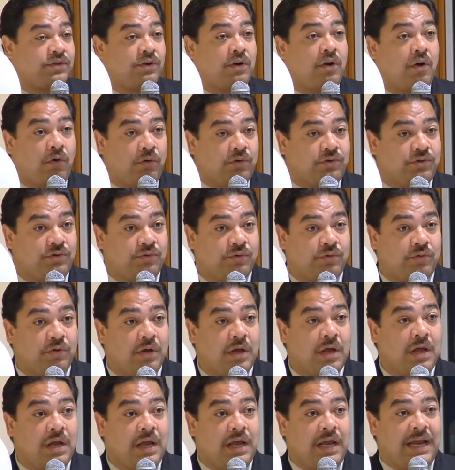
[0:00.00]
also
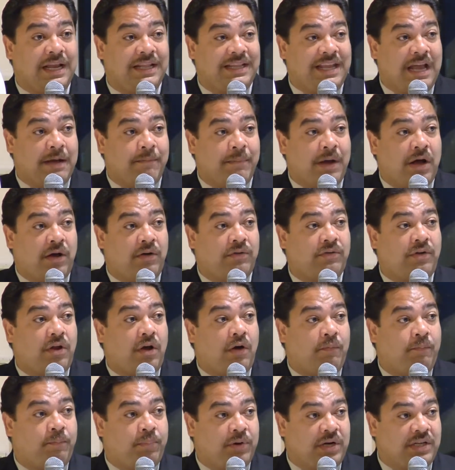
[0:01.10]
in the amount
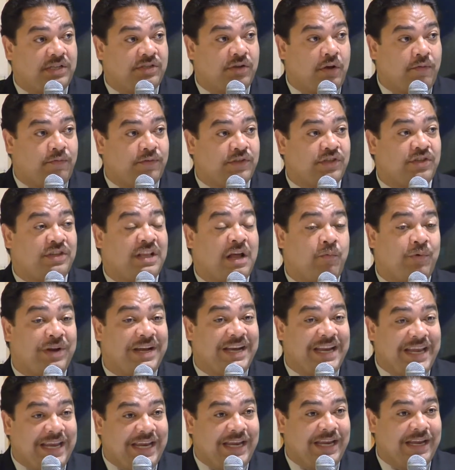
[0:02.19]
of police officers that we
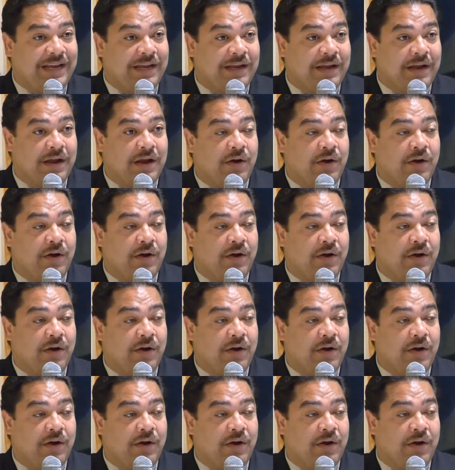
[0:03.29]
need.